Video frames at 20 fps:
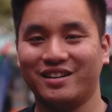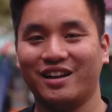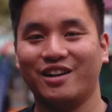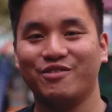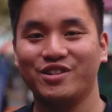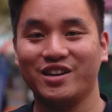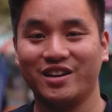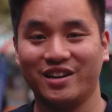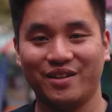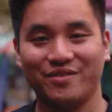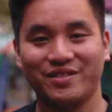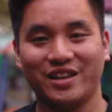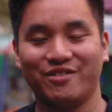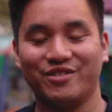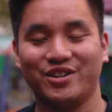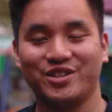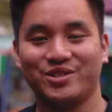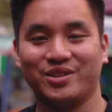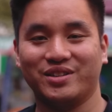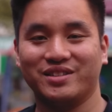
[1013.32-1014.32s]
I really love that
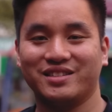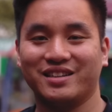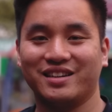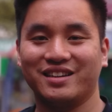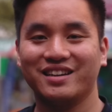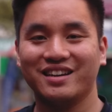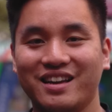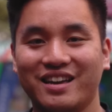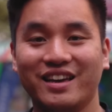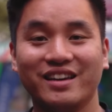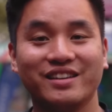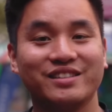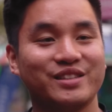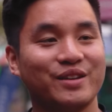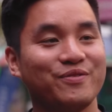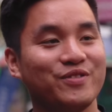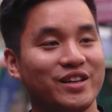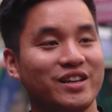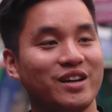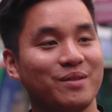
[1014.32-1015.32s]
restaurant. So yeah,
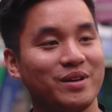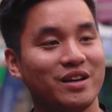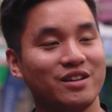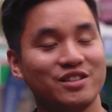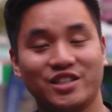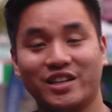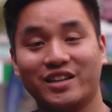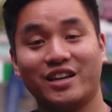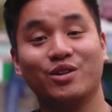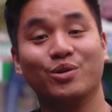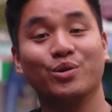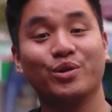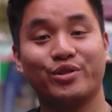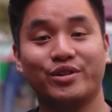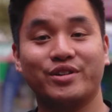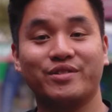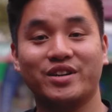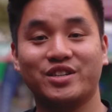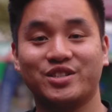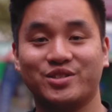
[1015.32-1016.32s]
definitely come out, check out all 3
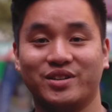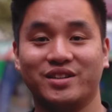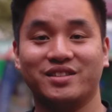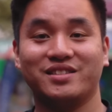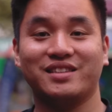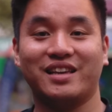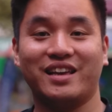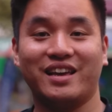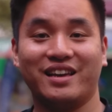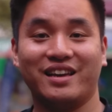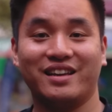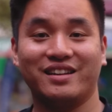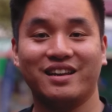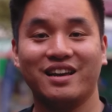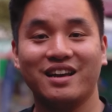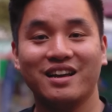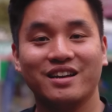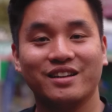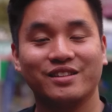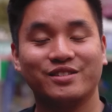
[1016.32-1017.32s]
restaurants and
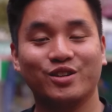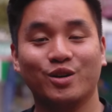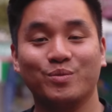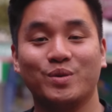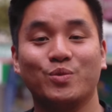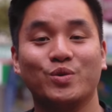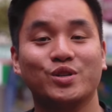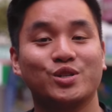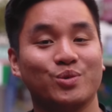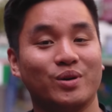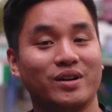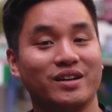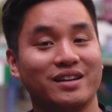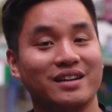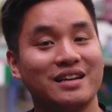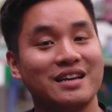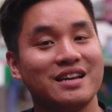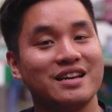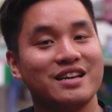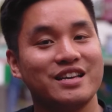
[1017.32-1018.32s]
tell me which one
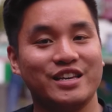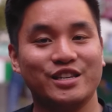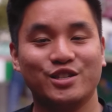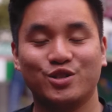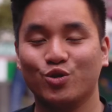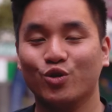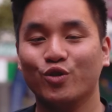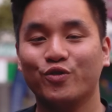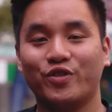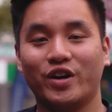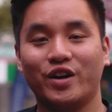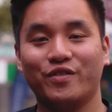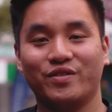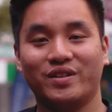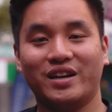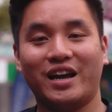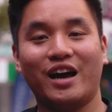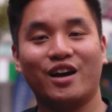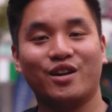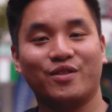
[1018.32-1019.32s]
is your
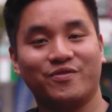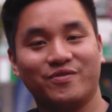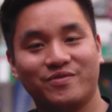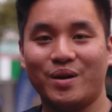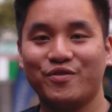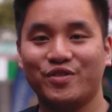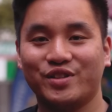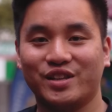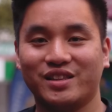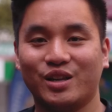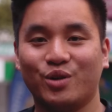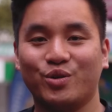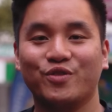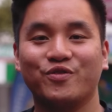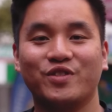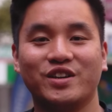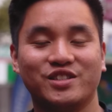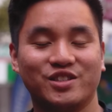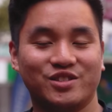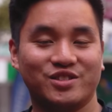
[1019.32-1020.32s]
favorite out of everything that we
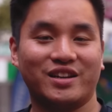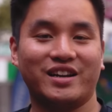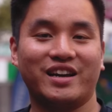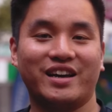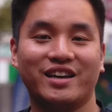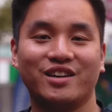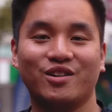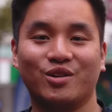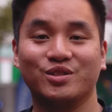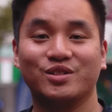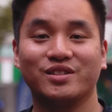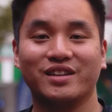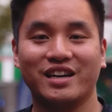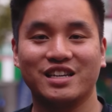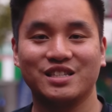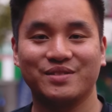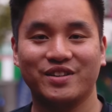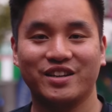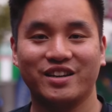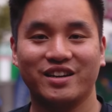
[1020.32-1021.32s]
featured today on
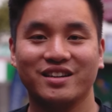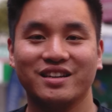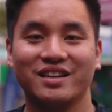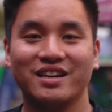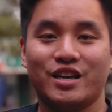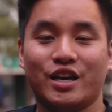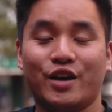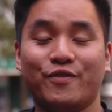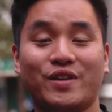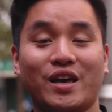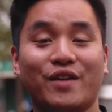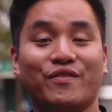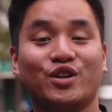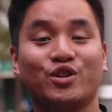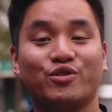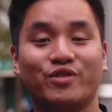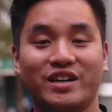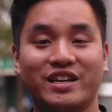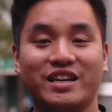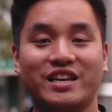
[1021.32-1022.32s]
today's video. If you haven't
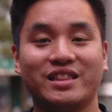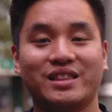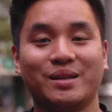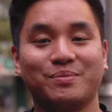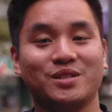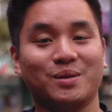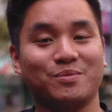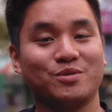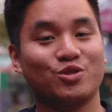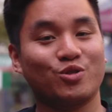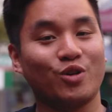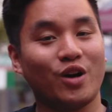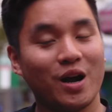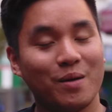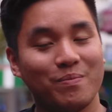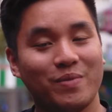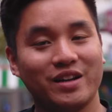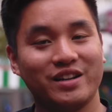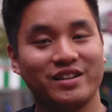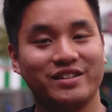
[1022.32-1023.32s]
already, hit the subscribe
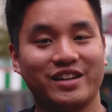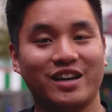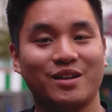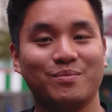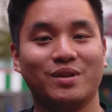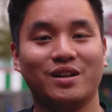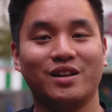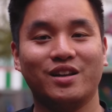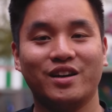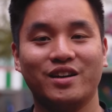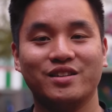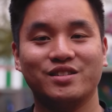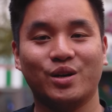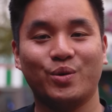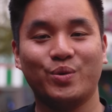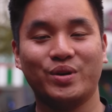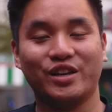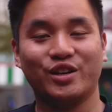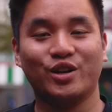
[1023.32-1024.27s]
button down below so we can